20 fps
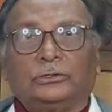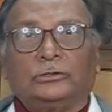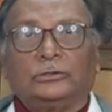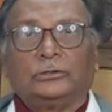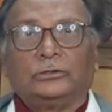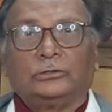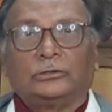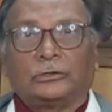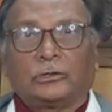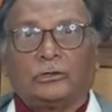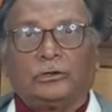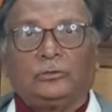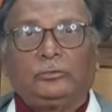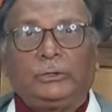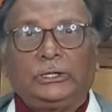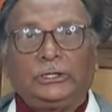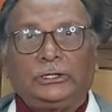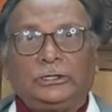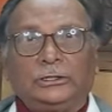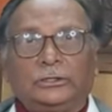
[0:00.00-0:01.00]

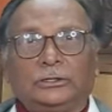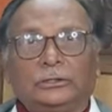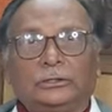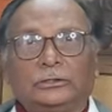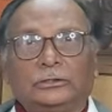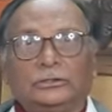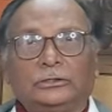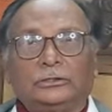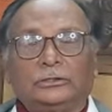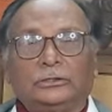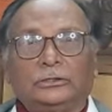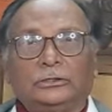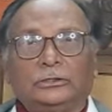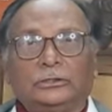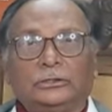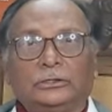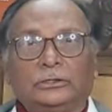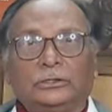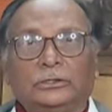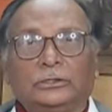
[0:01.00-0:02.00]
Rawalpindi.
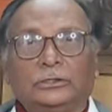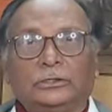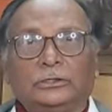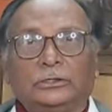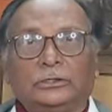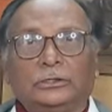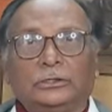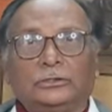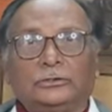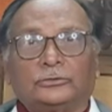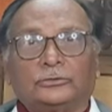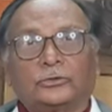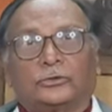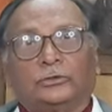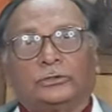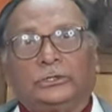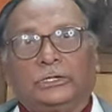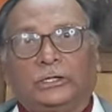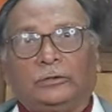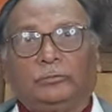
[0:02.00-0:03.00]
So he
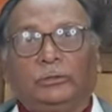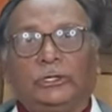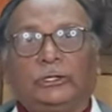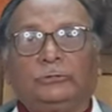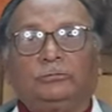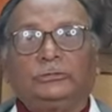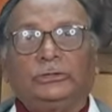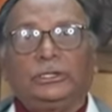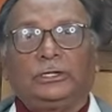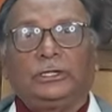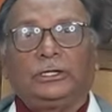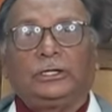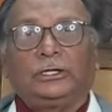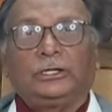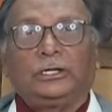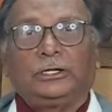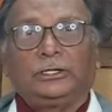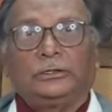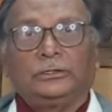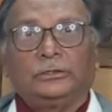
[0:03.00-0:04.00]
had met him there
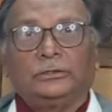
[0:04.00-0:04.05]
again.